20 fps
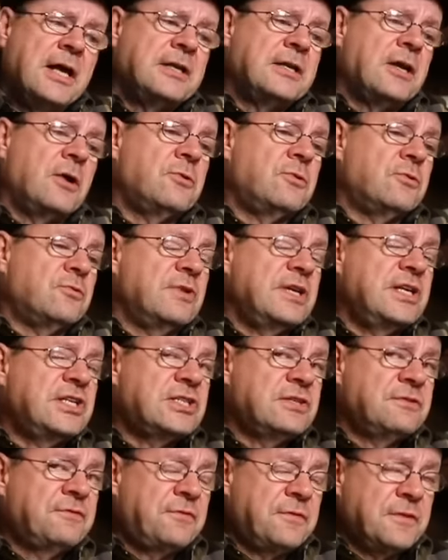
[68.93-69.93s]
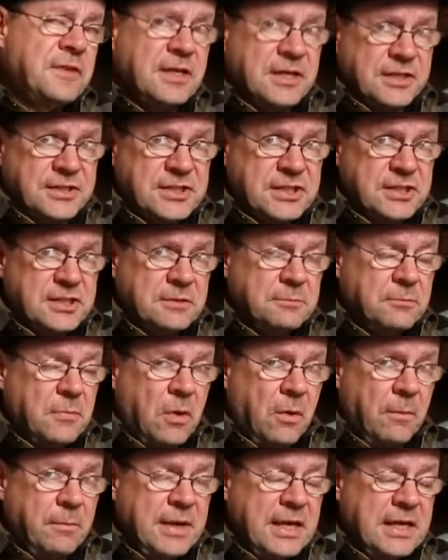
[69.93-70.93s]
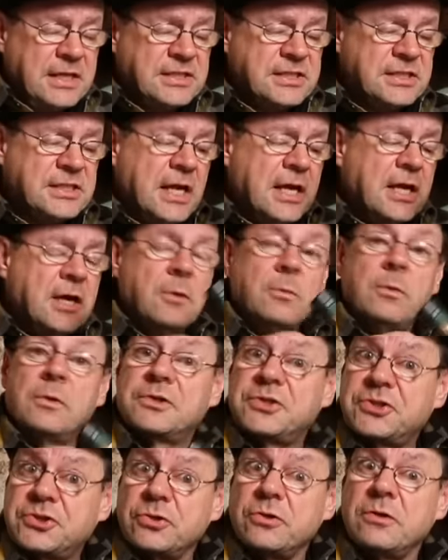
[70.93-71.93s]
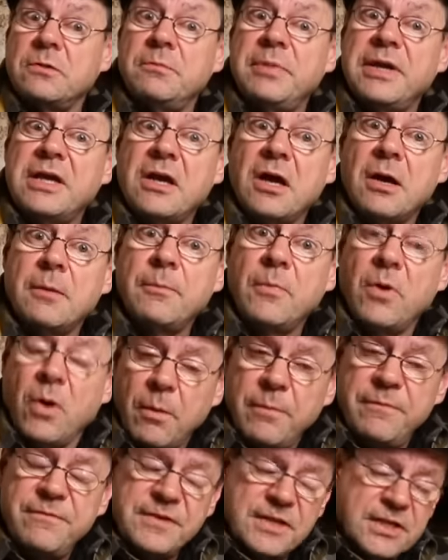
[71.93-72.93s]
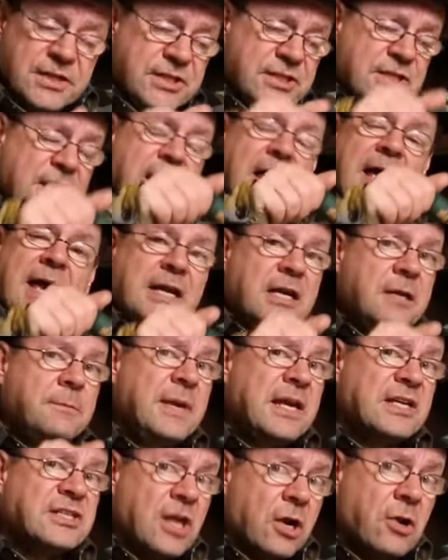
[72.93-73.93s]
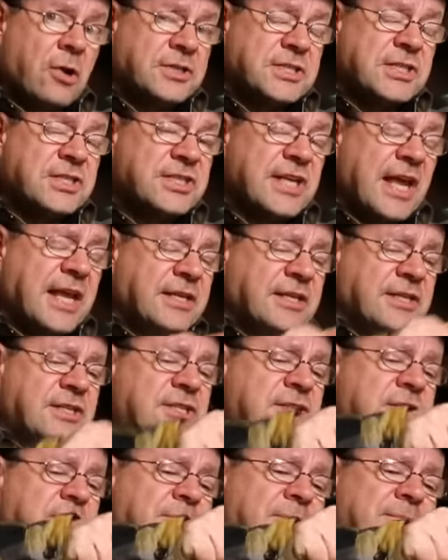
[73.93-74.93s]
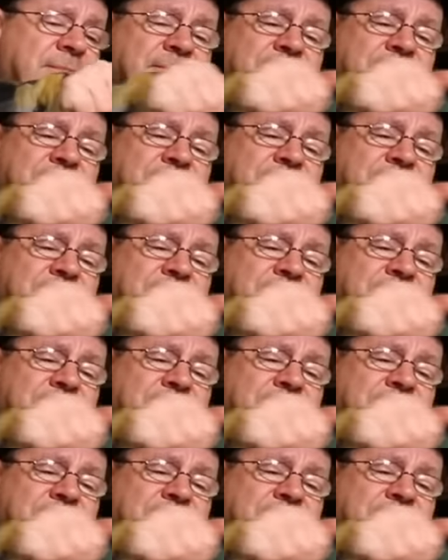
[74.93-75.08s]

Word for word: Now, the reason for this, mates, will soon become obvious, and it makes a lot of sense.